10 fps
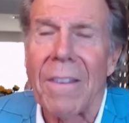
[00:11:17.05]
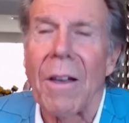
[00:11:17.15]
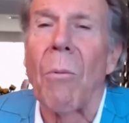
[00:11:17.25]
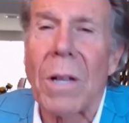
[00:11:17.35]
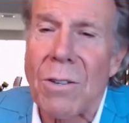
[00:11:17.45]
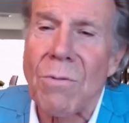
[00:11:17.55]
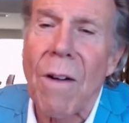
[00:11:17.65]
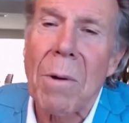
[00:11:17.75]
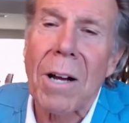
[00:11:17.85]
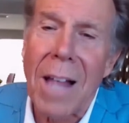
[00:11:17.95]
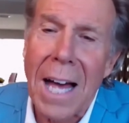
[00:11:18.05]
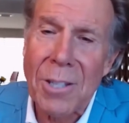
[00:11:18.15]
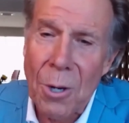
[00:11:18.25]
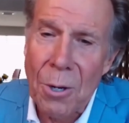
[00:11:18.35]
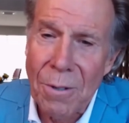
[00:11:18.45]
And what does Robert Klein
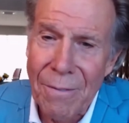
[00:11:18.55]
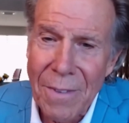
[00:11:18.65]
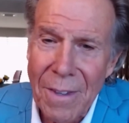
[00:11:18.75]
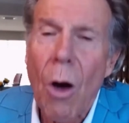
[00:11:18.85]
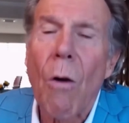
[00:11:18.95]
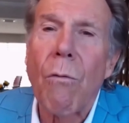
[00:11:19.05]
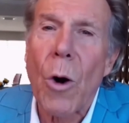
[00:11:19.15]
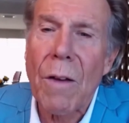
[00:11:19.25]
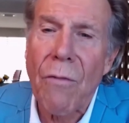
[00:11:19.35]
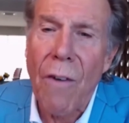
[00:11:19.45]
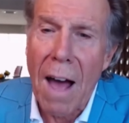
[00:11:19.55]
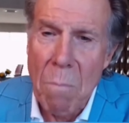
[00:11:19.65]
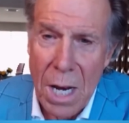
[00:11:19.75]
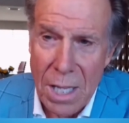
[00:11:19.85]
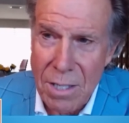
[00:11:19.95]
do? 45
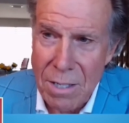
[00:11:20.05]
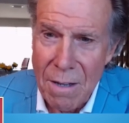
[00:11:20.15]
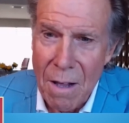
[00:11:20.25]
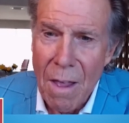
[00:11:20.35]
minutes,